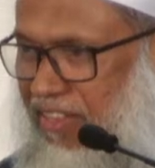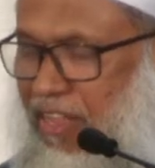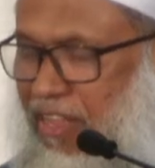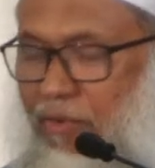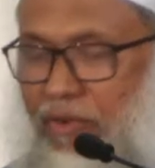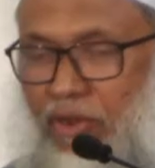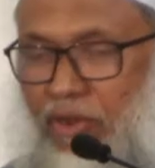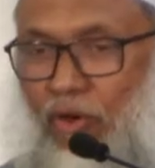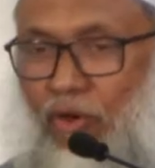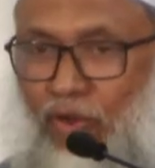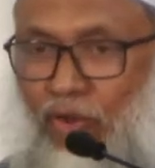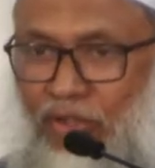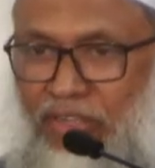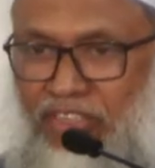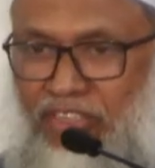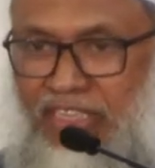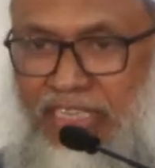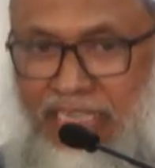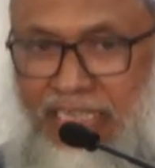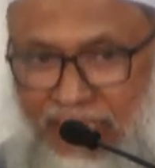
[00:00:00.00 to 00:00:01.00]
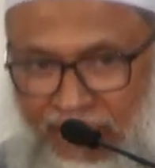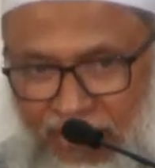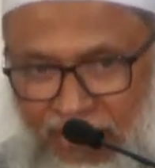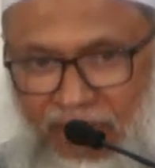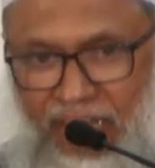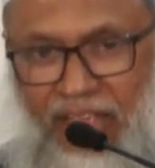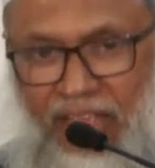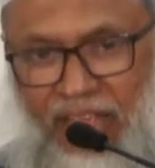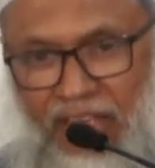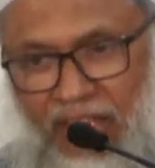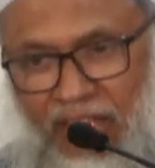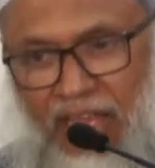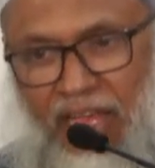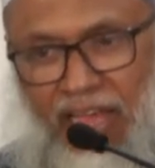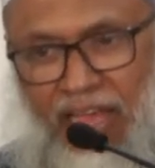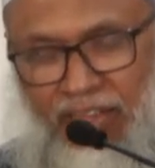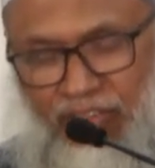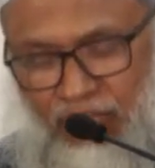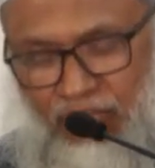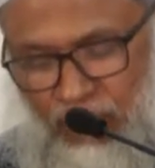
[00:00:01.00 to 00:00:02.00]
they were always keen
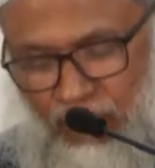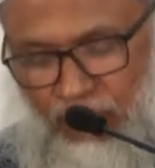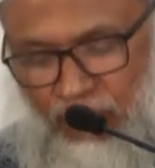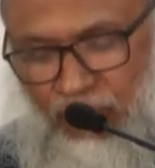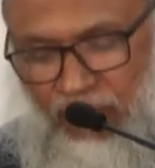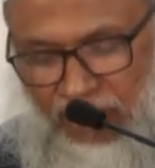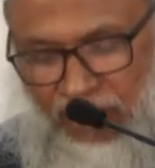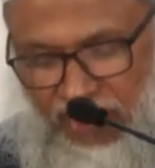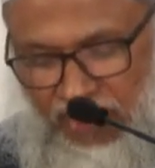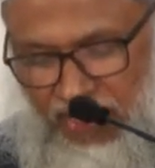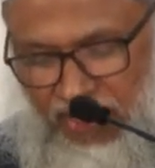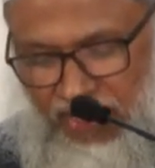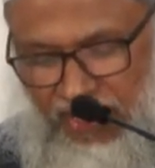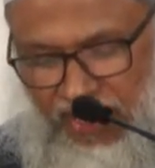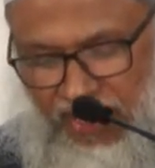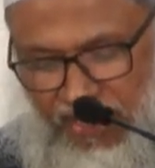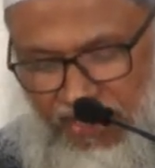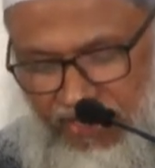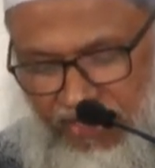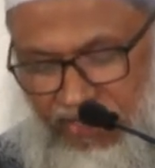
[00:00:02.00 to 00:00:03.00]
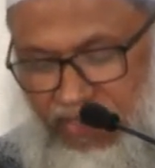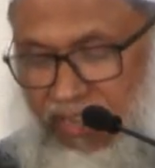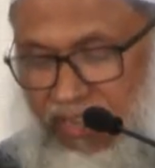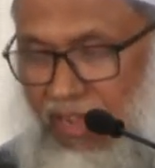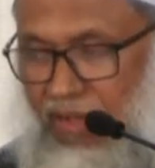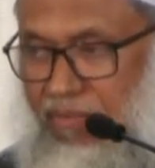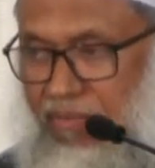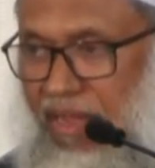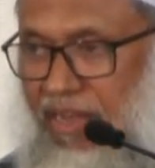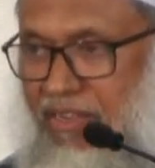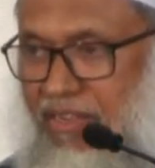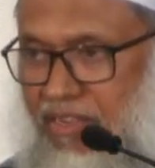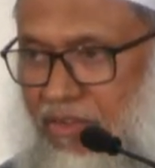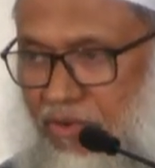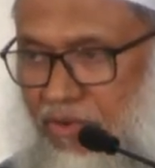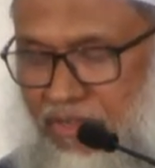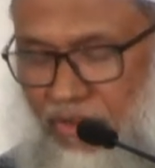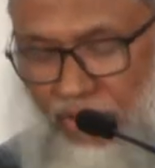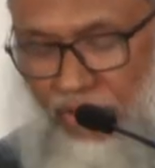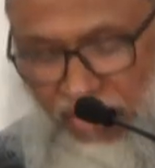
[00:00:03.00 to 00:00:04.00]
uh, to uh, learn Islam and he
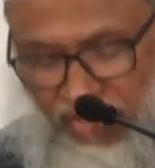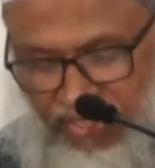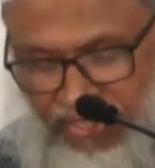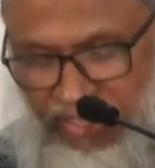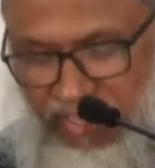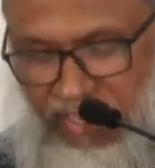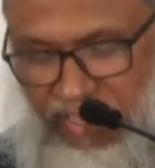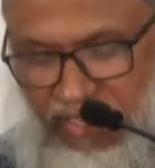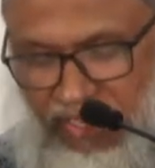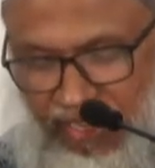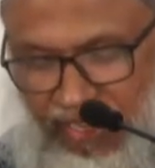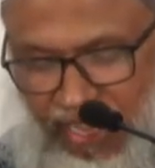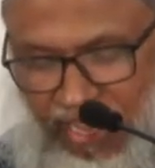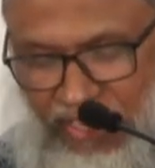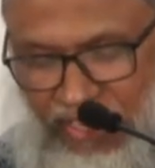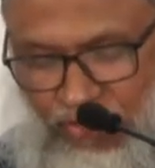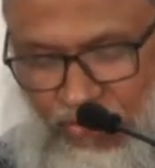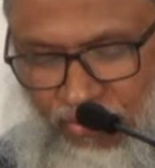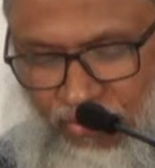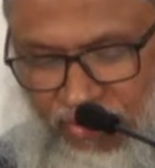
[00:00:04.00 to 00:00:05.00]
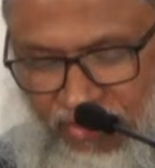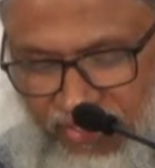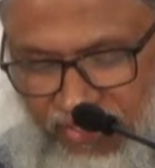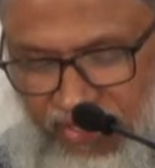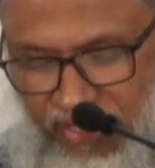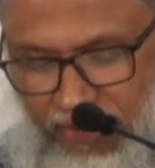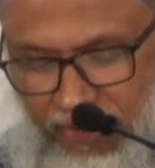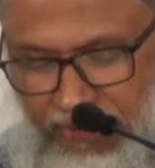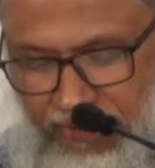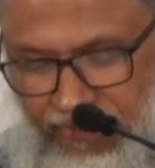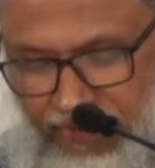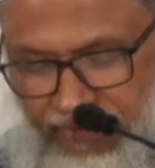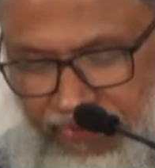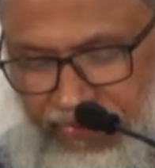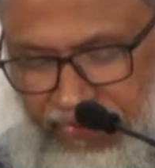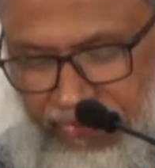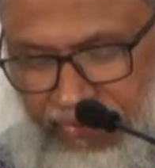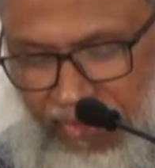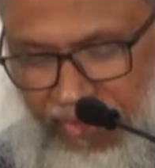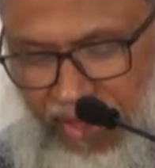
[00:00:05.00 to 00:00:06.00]
was always keen to teach them.
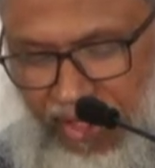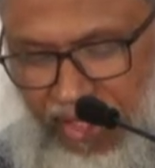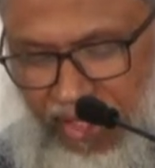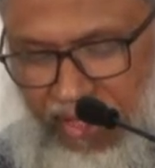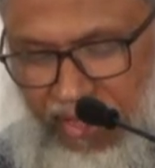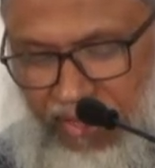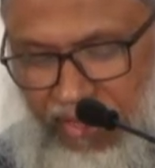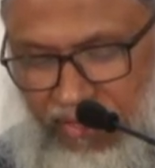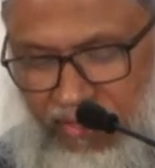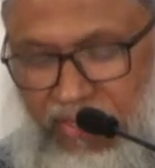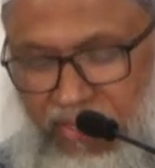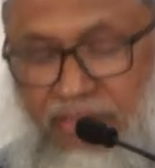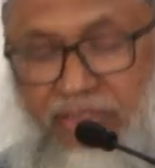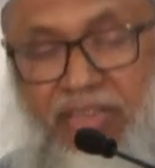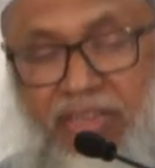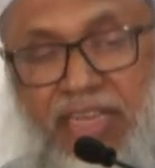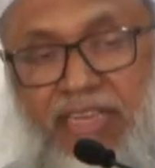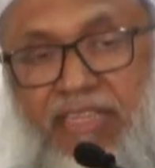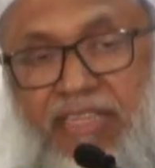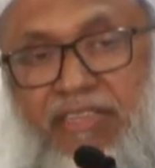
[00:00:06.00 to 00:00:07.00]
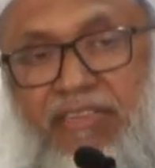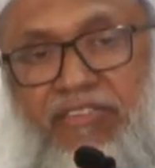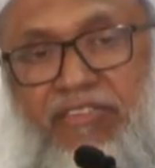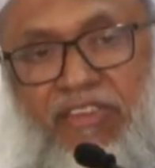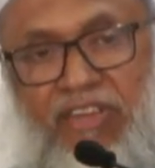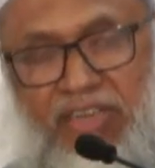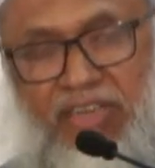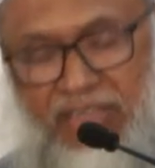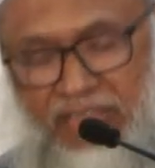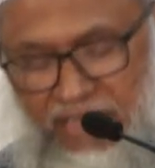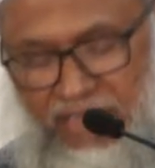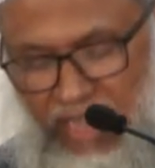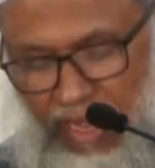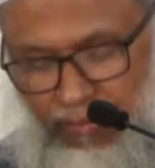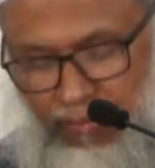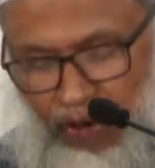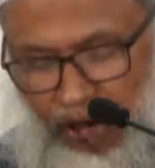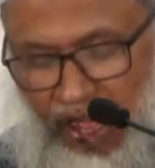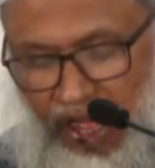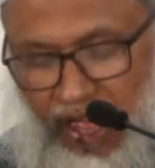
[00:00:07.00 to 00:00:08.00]
So he said in this journey, Ya
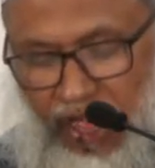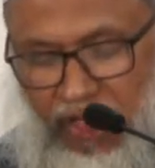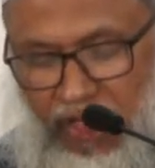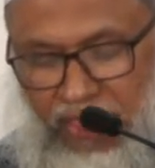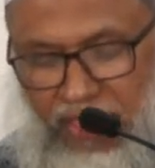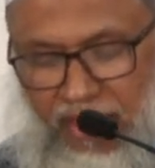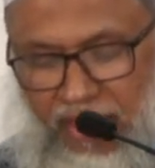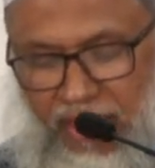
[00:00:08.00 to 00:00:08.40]
Mu'ad,